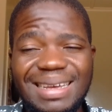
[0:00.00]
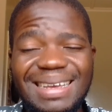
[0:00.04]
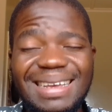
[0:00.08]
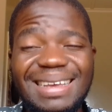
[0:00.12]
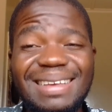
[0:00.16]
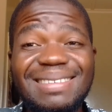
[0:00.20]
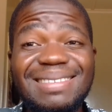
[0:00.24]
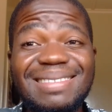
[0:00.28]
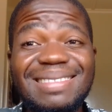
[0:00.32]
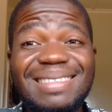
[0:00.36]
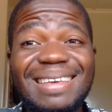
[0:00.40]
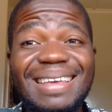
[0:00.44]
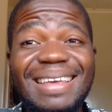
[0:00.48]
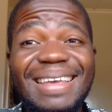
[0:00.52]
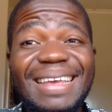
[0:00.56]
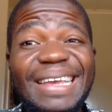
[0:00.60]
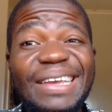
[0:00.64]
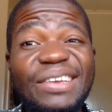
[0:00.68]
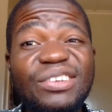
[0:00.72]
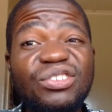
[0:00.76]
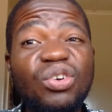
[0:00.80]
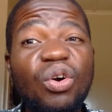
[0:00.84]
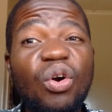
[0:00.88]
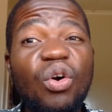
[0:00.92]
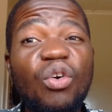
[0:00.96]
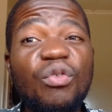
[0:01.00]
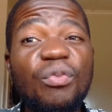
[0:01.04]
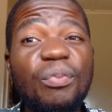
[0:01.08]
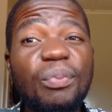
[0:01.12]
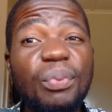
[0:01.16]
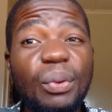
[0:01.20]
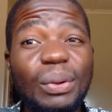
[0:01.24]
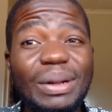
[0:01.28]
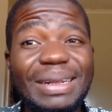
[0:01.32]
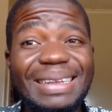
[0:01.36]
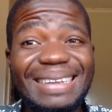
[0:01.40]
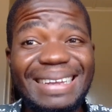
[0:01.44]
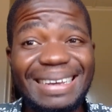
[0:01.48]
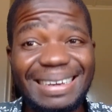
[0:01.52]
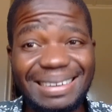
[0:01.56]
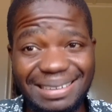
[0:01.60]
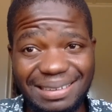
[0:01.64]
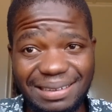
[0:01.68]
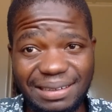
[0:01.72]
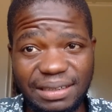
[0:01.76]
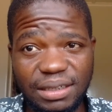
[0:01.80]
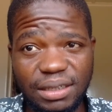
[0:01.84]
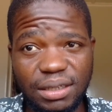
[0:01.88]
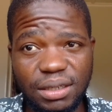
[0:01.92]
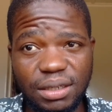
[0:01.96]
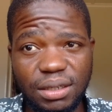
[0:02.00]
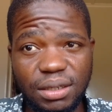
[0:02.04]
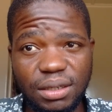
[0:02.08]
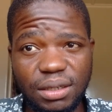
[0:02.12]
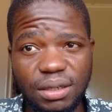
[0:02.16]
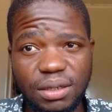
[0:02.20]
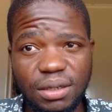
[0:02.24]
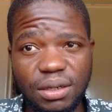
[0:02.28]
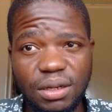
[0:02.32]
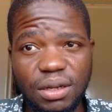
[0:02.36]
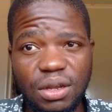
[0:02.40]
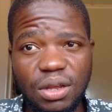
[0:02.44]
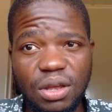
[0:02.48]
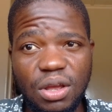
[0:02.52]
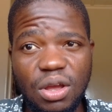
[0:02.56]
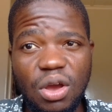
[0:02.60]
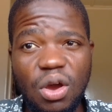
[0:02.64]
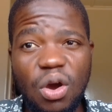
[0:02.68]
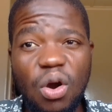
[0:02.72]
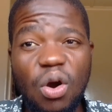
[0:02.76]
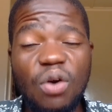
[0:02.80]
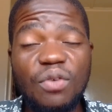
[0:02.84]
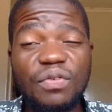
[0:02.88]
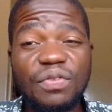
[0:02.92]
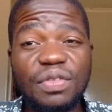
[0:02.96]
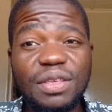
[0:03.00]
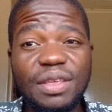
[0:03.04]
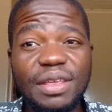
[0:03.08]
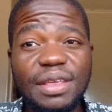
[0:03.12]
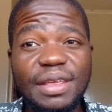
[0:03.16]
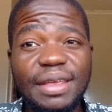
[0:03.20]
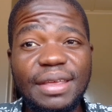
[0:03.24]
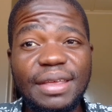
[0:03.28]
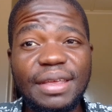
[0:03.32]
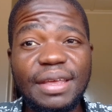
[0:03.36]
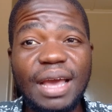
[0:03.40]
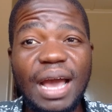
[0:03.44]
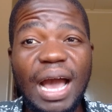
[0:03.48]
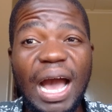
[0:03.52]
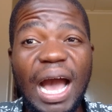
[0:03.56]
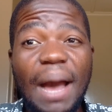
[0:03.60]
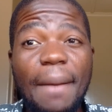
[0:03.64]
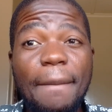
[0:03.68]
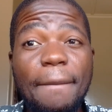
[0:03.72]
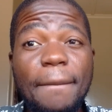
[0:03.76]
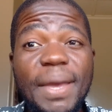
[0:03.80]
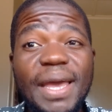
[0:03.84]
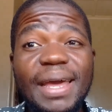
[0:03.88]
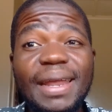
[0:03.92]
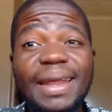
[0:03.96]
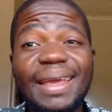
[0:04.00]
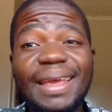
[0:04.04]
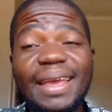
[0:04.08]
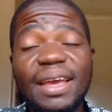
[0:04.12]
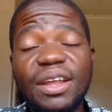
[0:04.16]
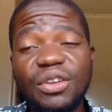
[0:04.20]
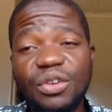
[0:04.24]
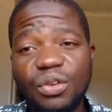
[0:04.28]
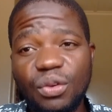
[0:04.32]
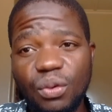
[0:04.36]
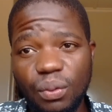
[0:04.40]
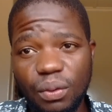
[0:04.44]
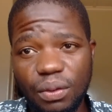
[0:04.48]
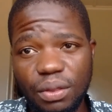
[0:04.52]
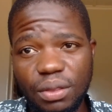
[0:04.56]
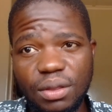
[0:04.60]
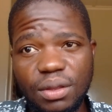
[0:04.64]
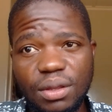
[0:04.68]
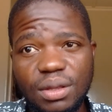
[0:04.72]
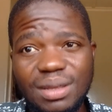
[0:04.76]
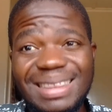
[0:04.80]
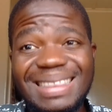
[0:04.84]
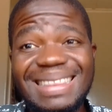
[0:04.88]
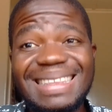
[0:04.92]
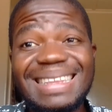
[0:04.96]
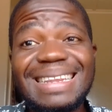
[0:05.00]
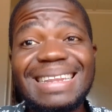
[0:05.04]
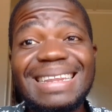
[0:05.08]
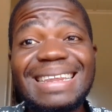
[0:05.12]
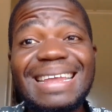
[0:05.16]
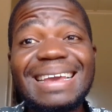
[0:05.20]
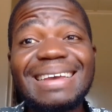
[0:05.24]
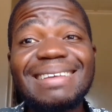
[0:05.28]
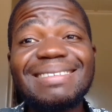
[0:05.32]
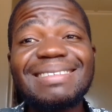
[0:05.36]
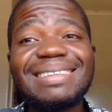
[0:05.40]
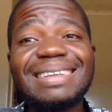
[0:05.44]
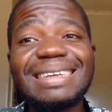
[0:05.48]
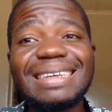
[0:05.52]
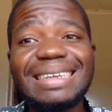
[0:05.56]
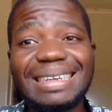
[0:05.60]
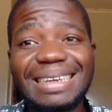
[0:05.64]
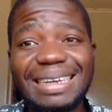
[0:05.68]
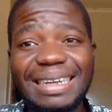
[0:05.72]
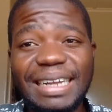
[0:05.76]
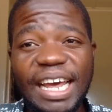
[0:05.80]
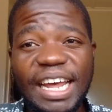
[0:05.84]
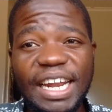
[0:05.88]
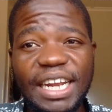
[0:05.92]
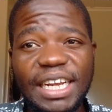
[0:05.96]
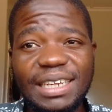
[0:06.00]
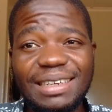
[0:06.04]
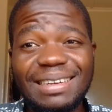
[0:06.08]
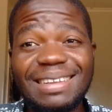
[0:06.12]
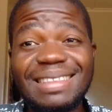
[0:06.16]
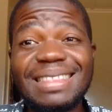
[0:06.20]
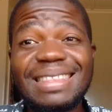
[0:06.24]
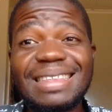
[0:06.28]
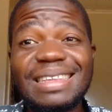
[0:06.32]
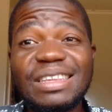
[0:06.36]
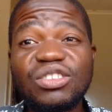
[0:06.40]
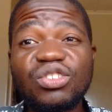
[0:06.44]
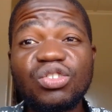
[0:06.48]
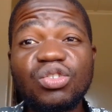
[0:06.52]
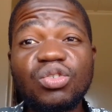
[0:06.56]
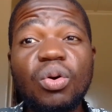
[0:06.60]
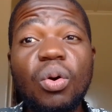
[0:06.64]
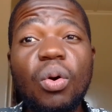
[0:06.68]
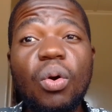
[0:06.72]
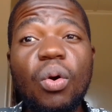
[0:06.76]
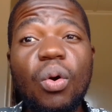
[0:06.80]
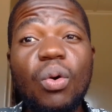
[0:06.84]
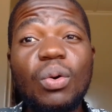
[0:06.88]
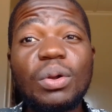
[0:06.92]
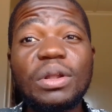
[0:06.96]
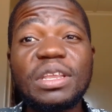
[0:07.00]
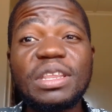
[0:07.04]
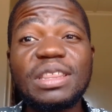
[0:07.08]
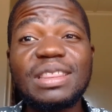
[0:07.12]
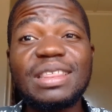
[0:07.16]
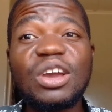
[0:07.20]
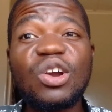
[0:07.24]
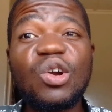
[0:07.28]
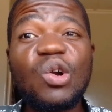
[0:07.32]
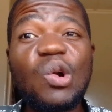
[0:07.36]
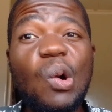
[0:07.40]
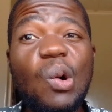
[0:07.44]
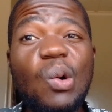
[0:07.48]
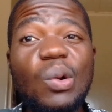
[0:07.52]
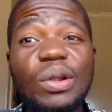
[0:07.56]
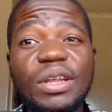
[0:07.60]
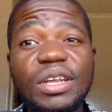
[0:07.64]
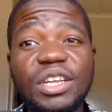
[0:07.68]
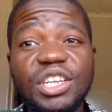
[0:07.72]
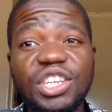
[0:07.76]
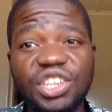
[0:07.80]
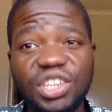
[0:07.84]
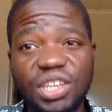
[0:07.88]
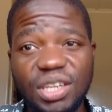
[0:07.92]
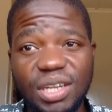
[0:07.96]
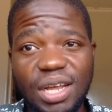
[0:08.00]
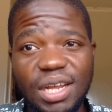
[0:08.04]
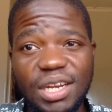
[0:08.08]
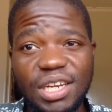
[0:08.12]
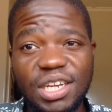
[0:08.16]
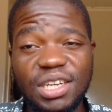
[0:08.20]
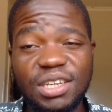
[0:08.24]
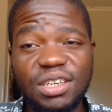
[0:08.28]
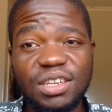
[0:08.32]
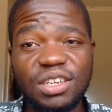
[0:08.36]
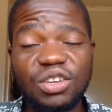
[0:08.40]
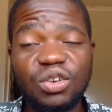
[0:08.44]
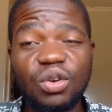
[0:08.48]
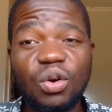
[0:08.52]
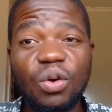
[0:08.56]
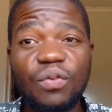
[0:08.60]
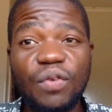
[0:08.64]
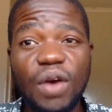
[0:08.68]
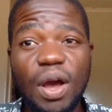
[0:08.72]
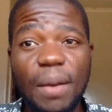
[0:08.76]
Is the issue of protection of the American youth, the next generation, the so-called the golden generation of